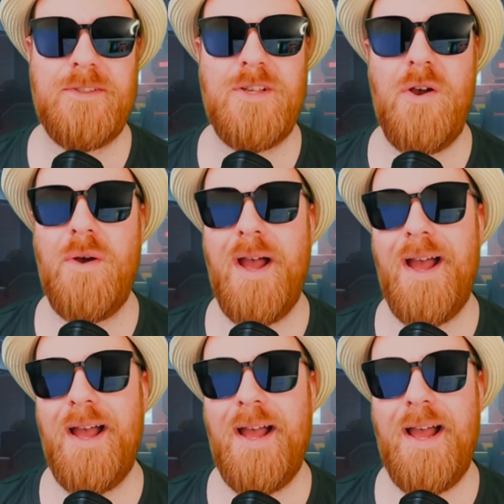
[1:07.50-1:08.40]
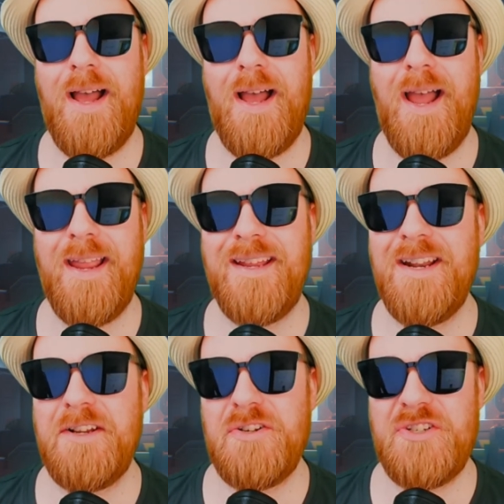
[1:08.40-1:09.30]
So I can
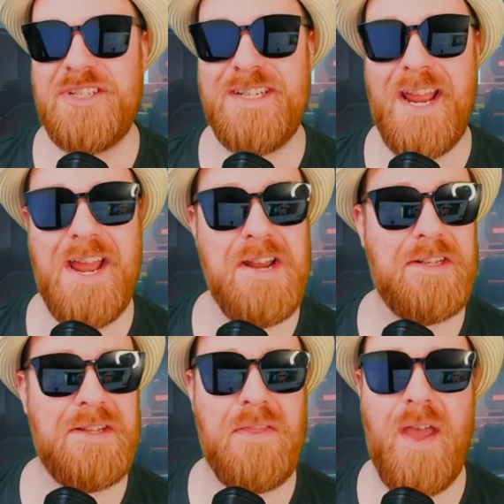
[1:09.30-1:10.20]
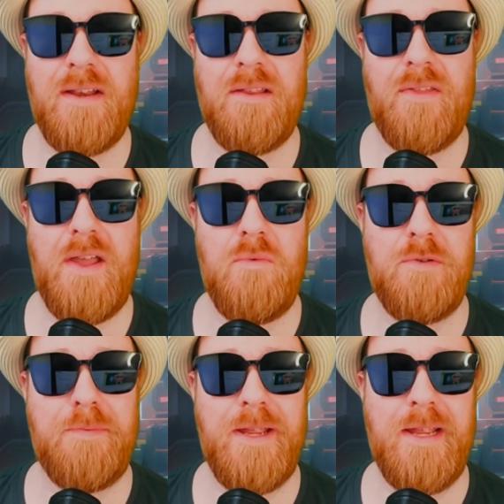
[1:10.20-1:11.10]
understand that they
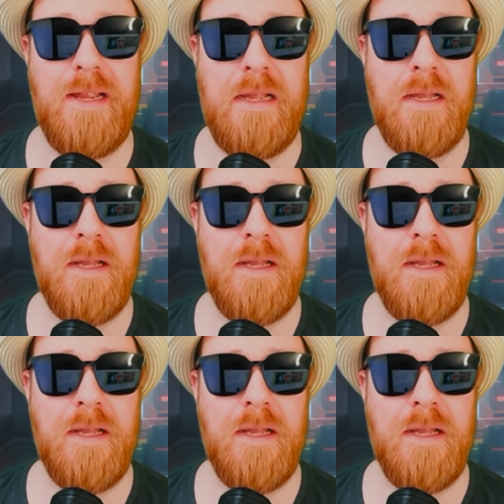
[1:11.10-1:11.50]
would be